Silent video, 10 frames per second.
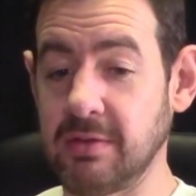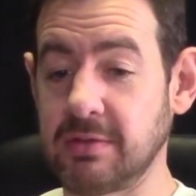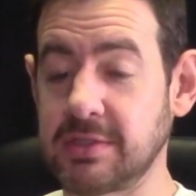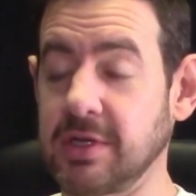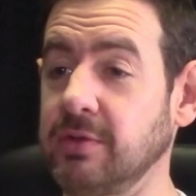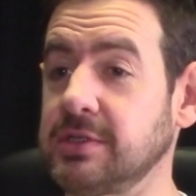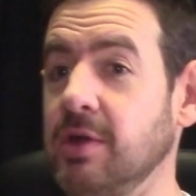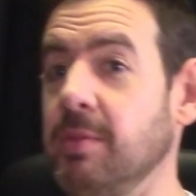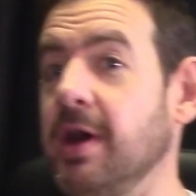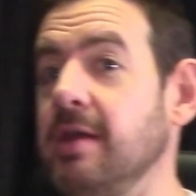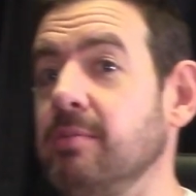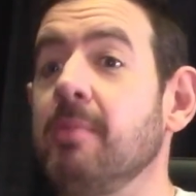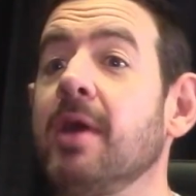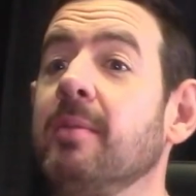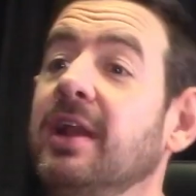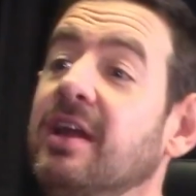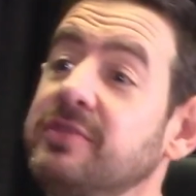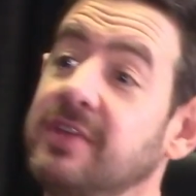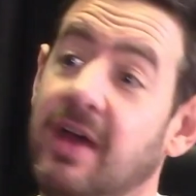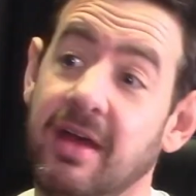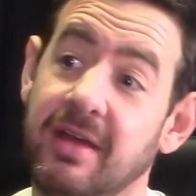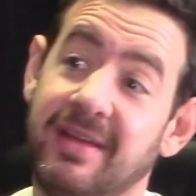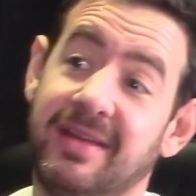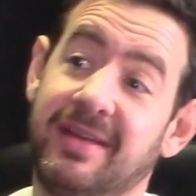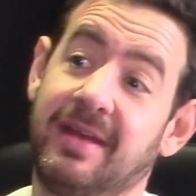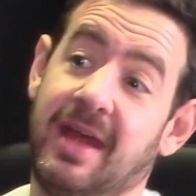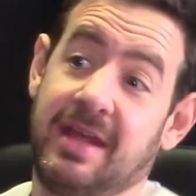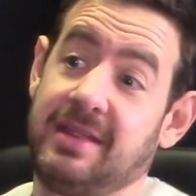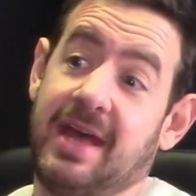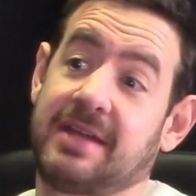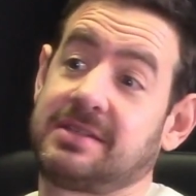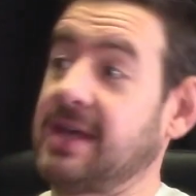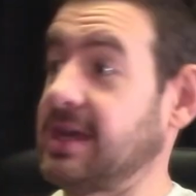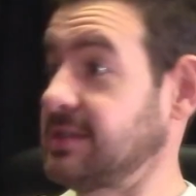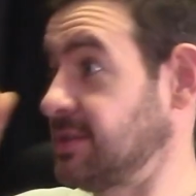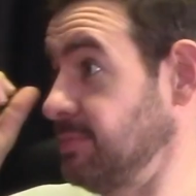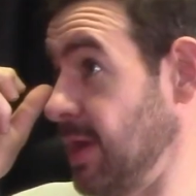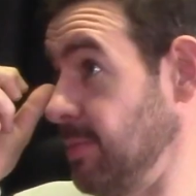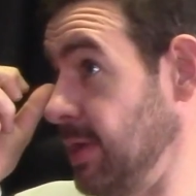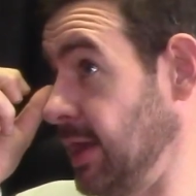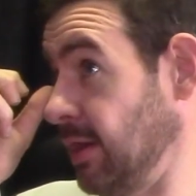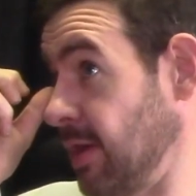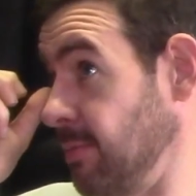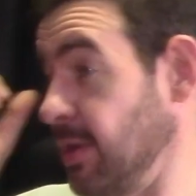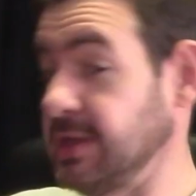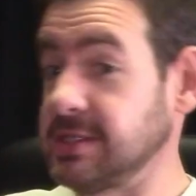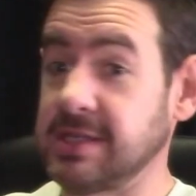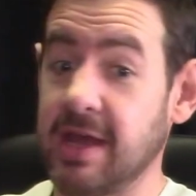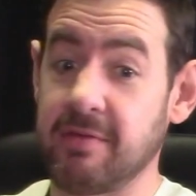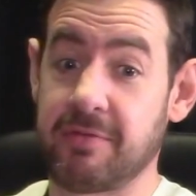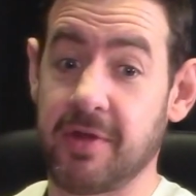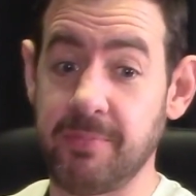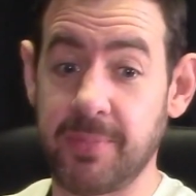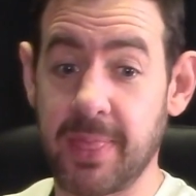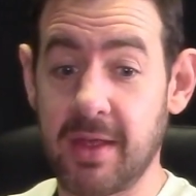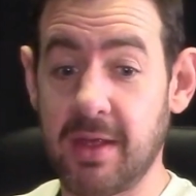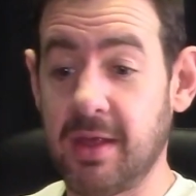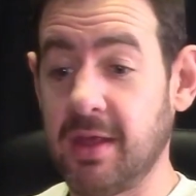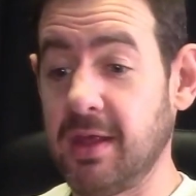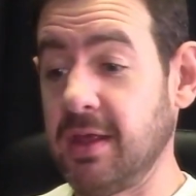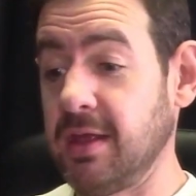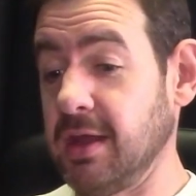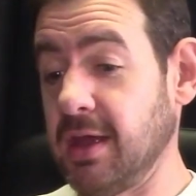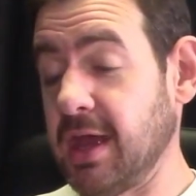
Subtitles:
tell my mum I loved her. And that's maybe an ingrained mindset from, how